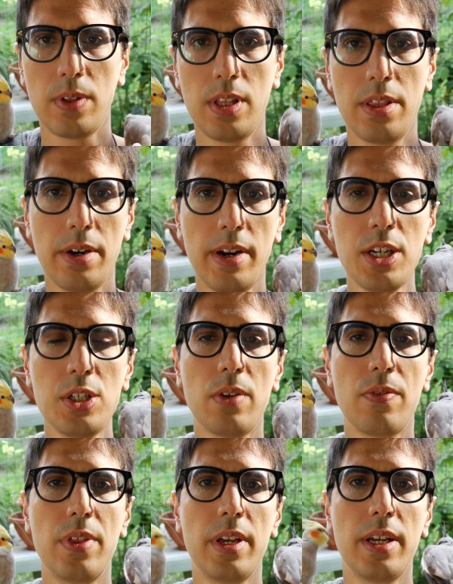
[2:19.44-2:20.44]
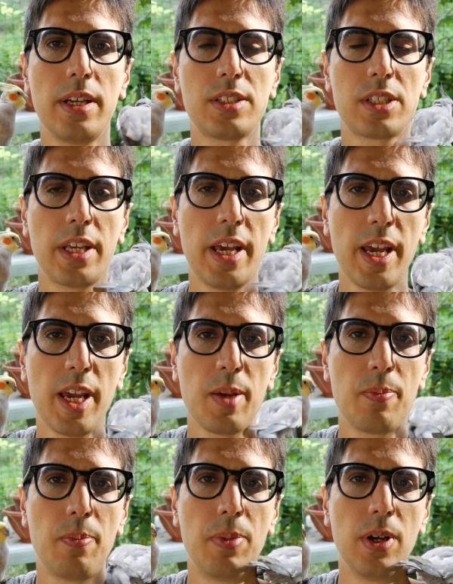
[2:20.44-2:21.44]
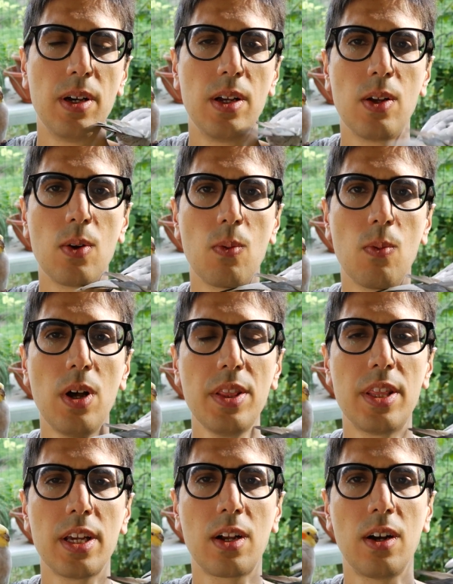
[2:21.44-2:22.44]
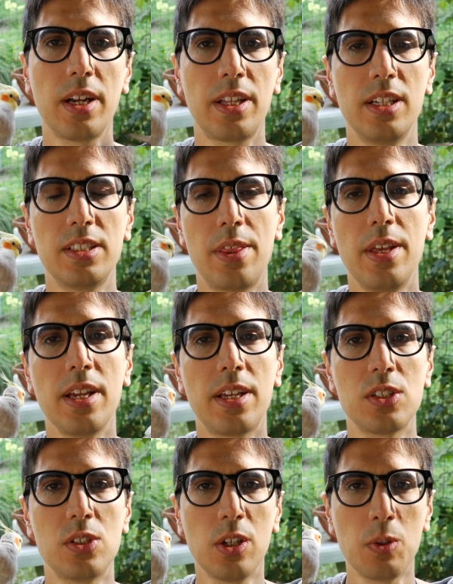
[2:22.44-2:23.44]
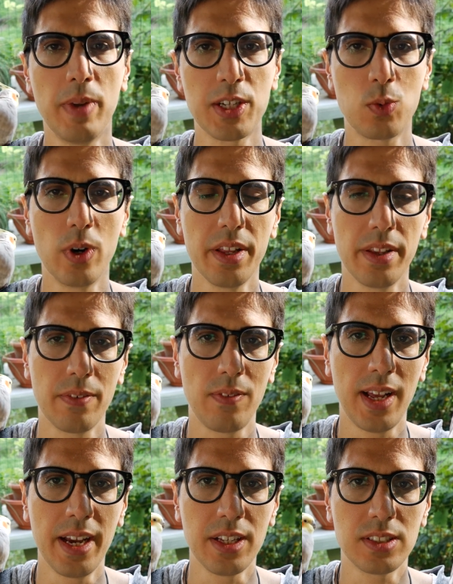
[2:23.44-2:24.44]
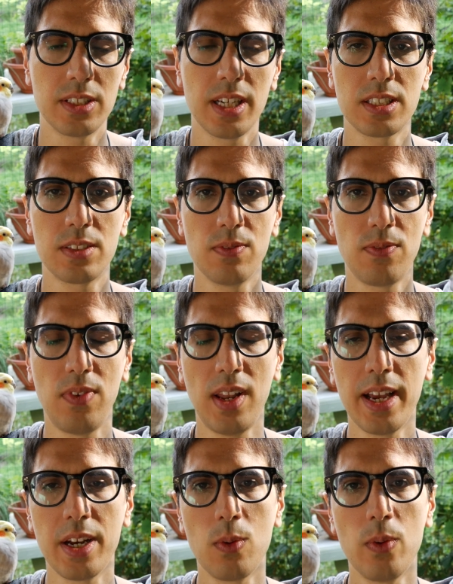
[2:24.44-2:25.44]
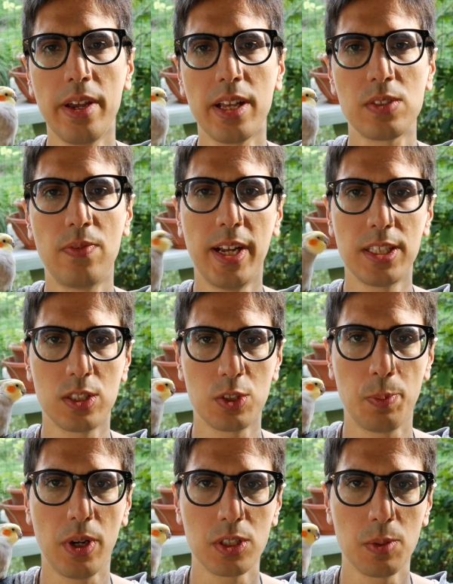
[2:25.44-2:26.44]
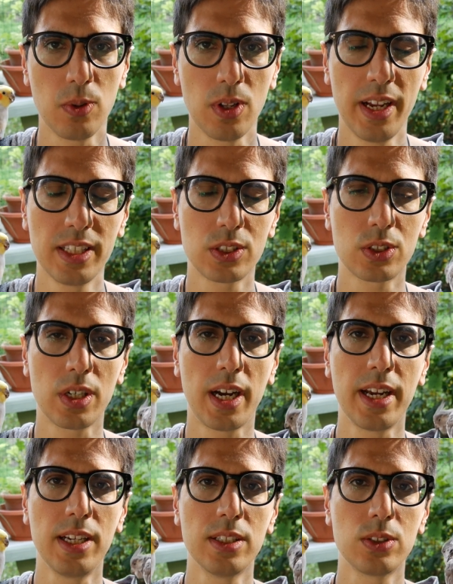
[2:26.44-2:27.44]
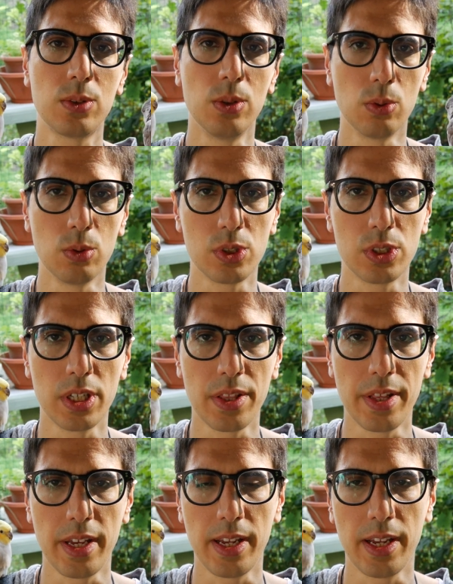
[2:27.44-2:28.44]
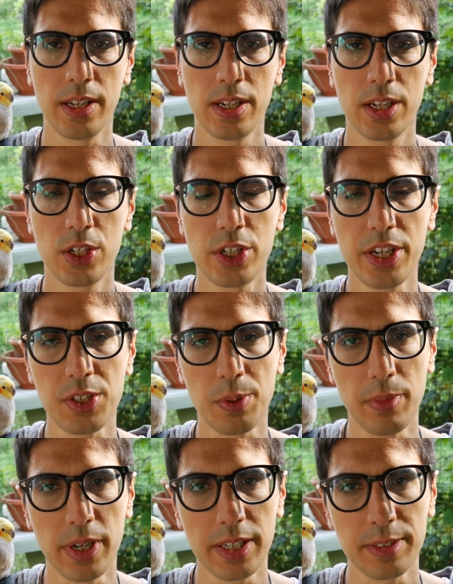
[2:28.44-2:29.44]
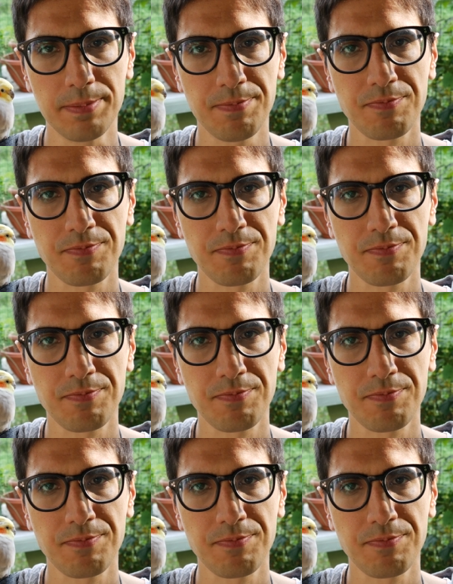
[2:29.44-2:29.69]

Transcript: In the rush of the escape, what the cockatiels think is not much where they're flying, it's just flying away as fast as possible and trying to lose the chasing bird.